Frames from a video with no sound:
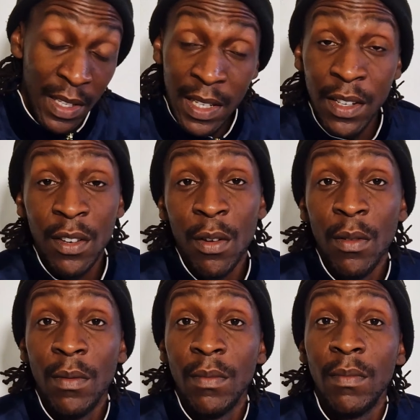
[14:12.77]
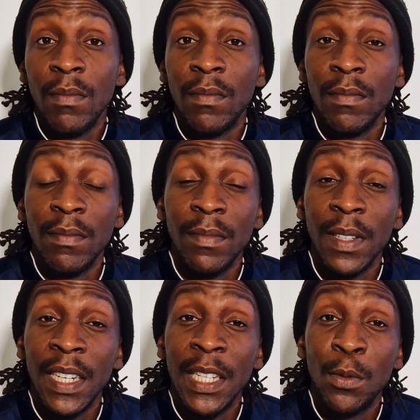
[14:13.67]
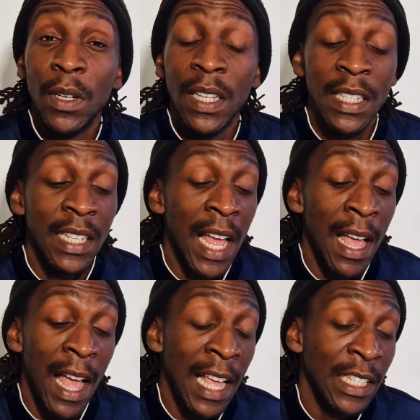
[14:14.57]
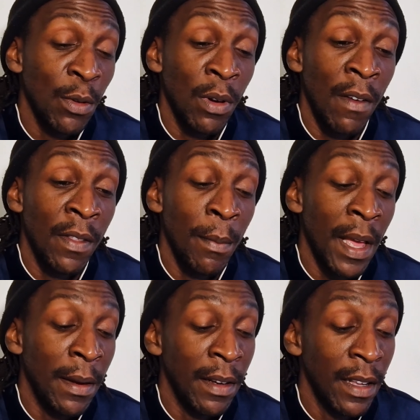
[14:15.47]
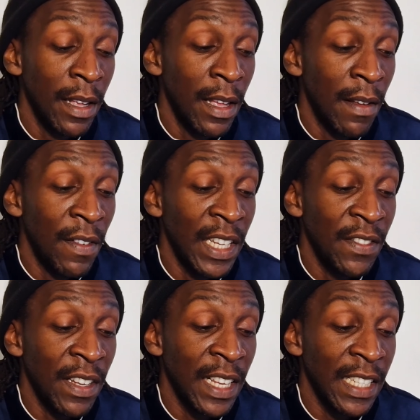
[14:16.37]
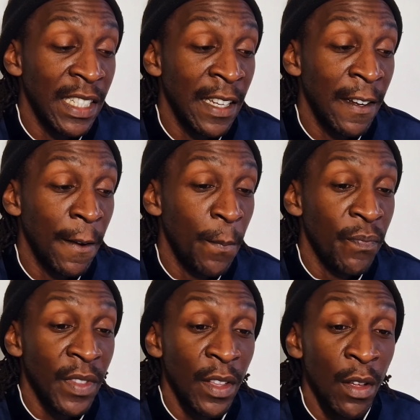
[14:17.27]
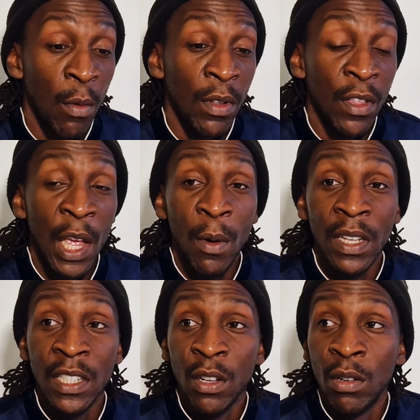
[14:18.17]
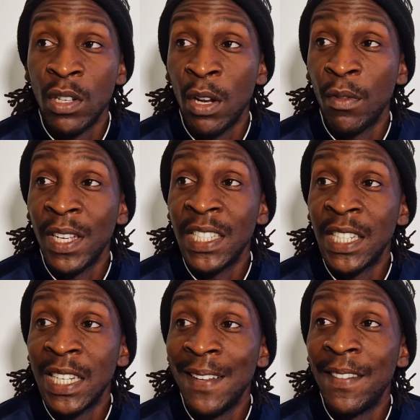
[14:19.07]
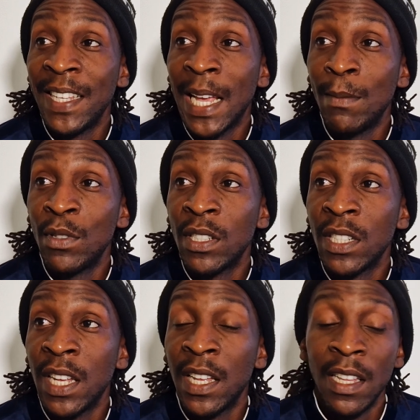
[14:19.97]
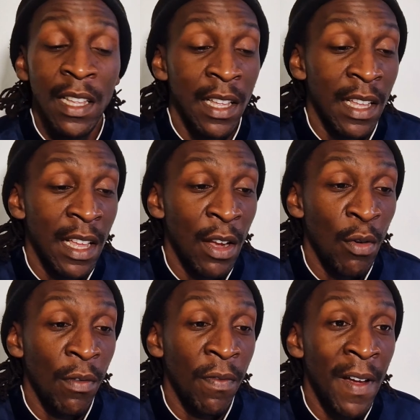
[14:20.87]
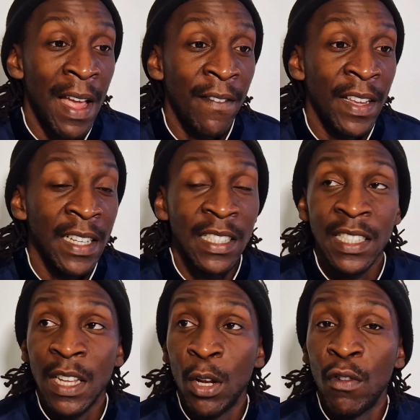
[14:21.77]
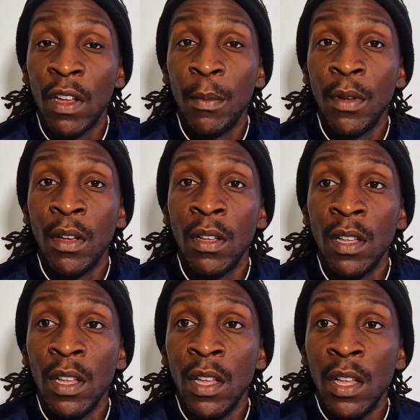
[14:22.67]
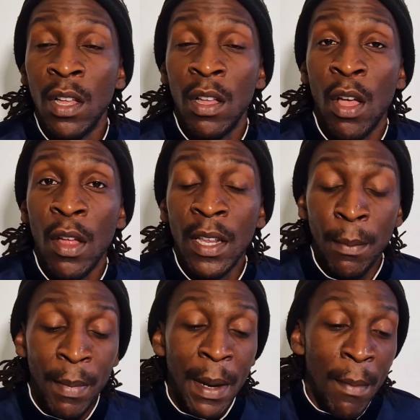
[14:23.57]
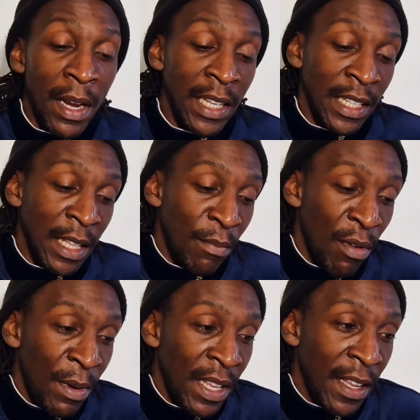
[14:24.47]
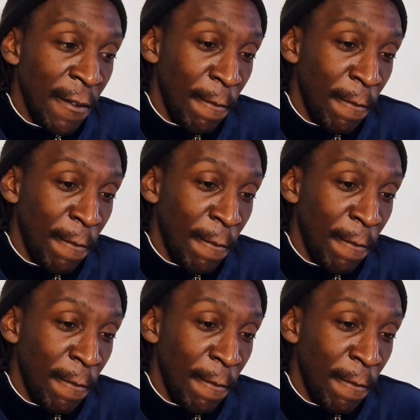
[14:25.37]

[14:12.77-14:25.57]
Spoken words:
You know, it is what it is. I still love the man. I think he's fantastic. Only 31 years old, so I don't think he's leaving the game just yet. A good 5 years in Saudi Arabia, earning big money, and then probably